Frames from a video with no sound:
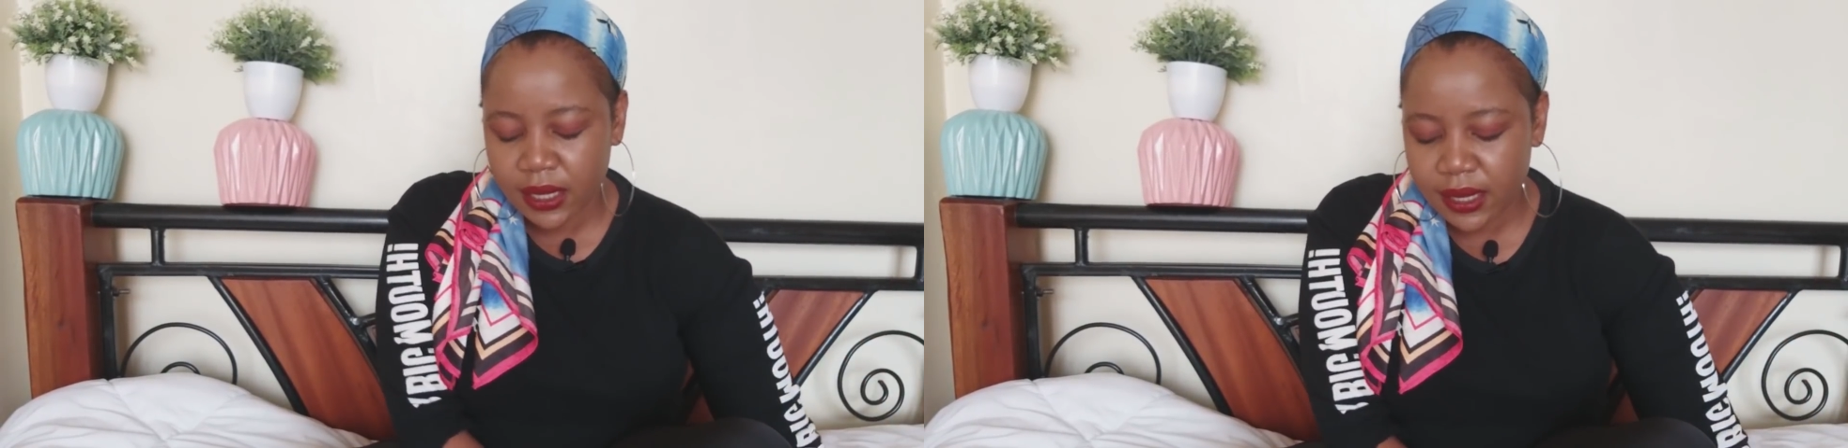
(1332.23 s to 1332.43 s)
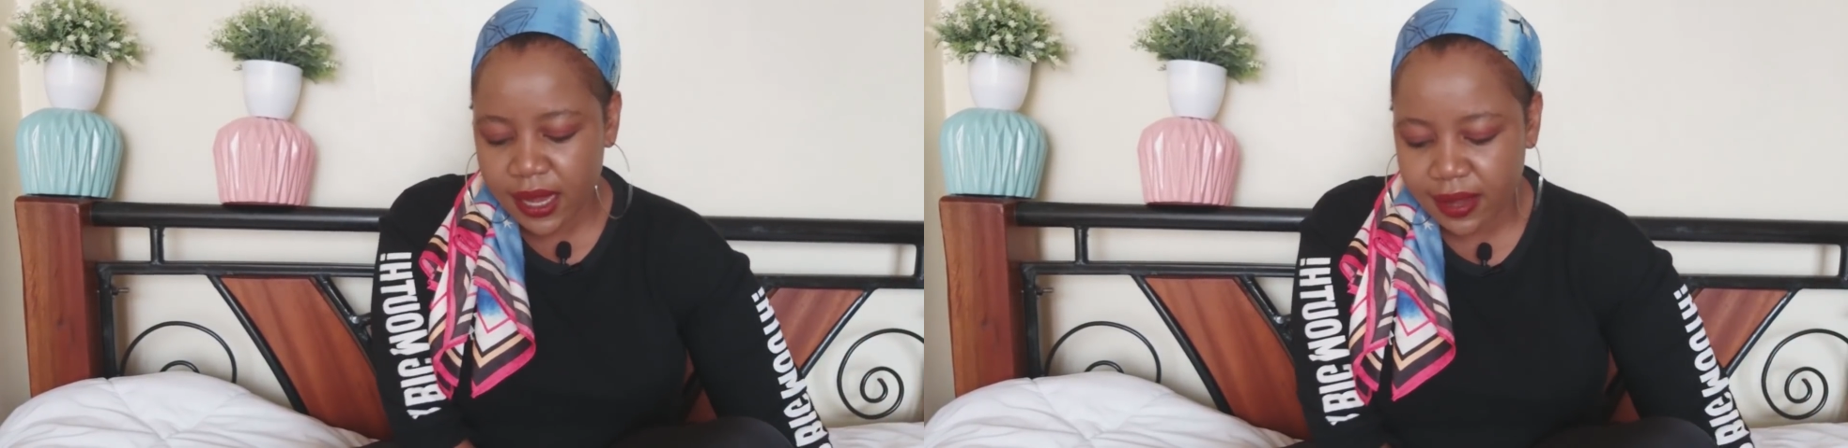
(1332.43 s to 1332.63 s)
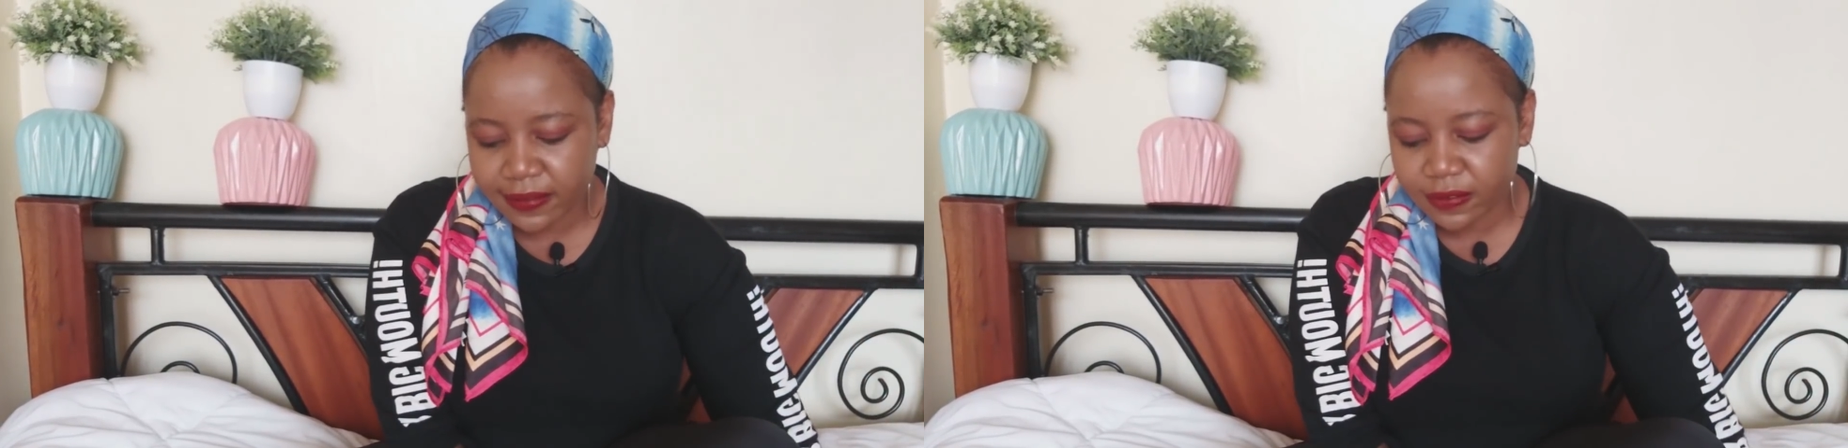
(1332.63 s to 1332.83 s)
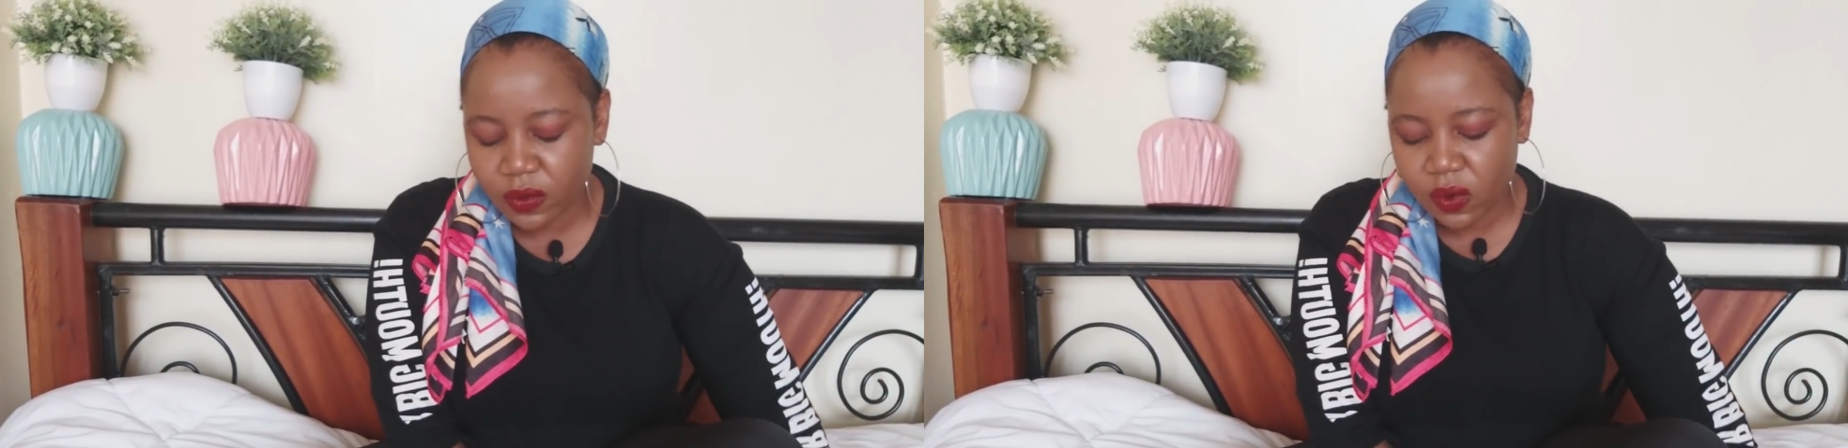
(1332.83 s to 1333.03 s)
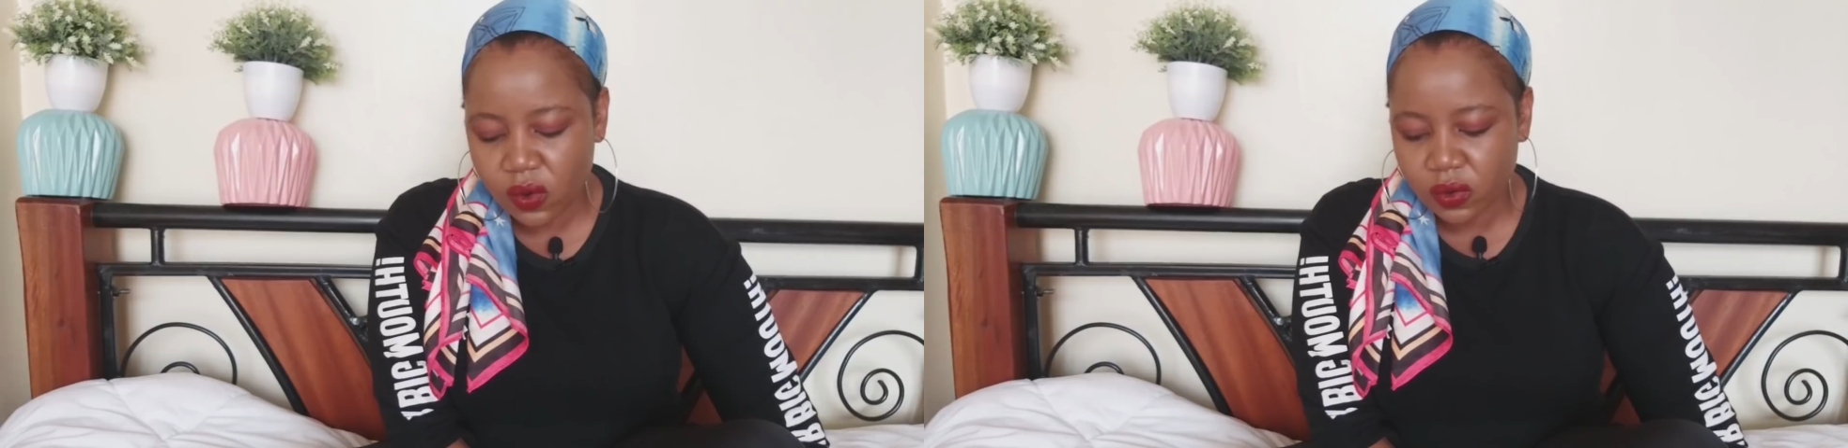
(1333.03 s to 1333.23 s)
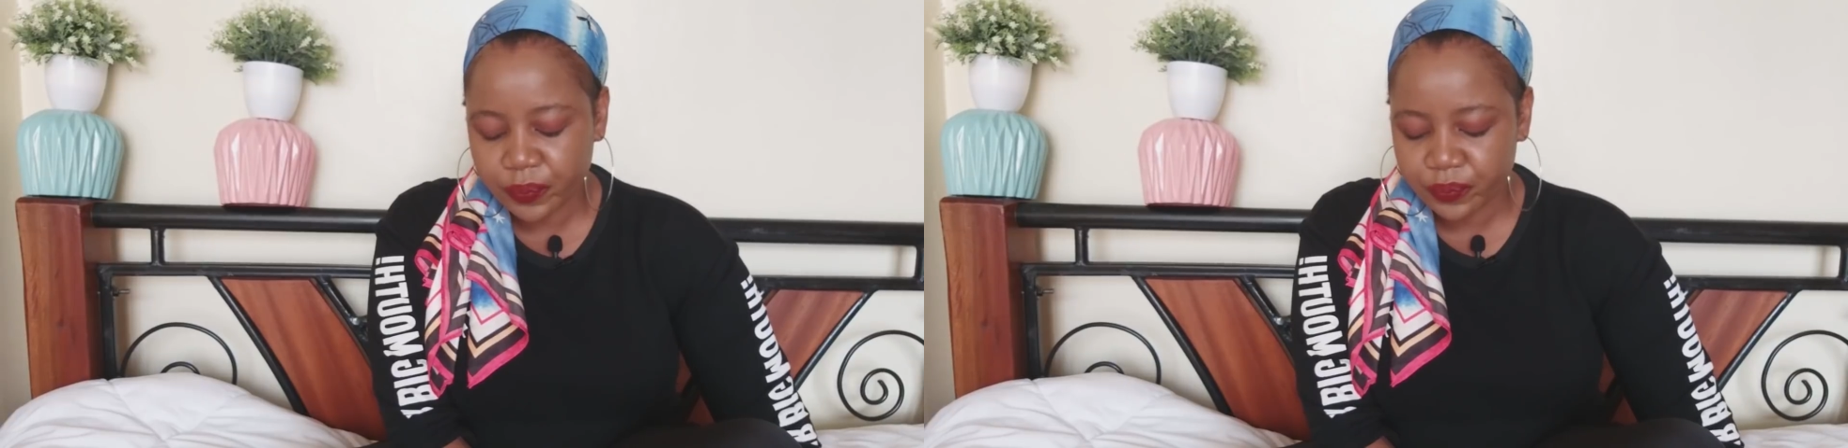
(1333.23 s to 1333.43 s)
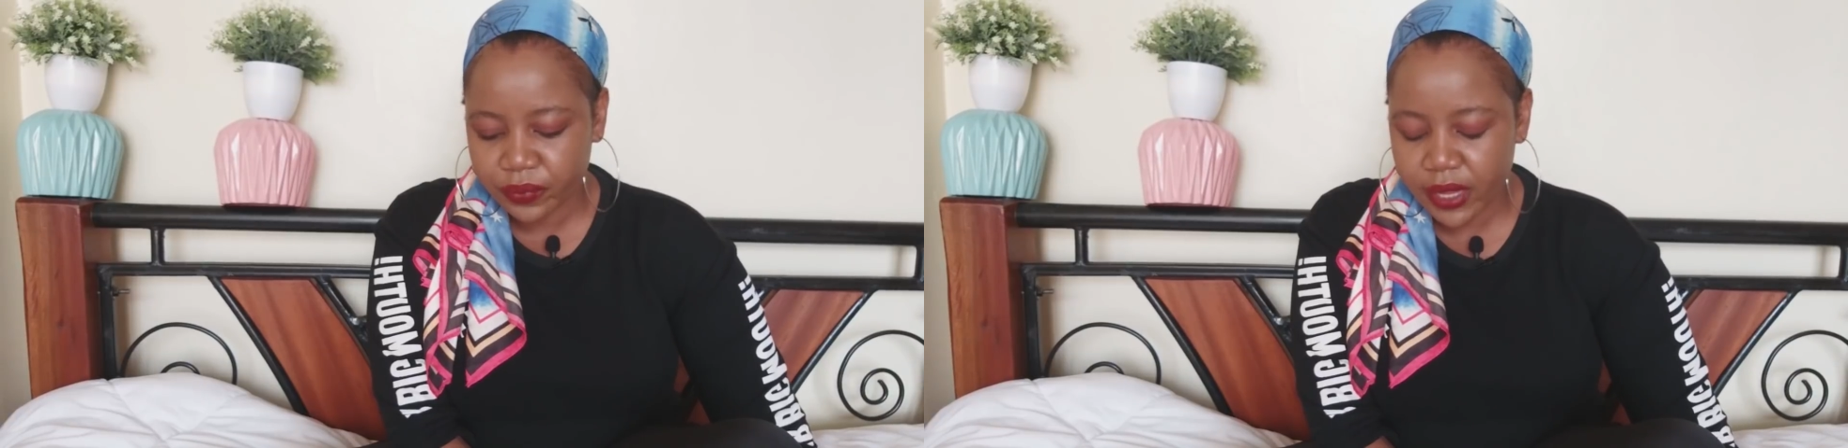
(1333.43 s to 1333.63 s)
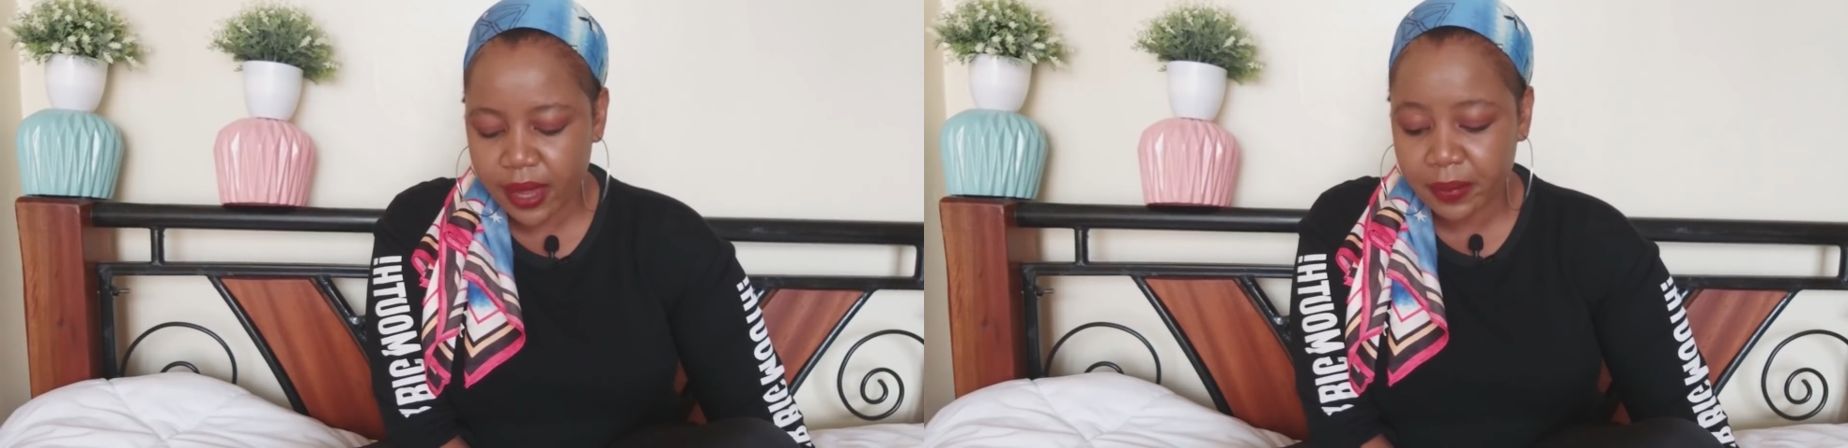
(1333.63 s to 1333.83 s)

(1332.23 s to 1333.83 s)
Yeah, so yeah,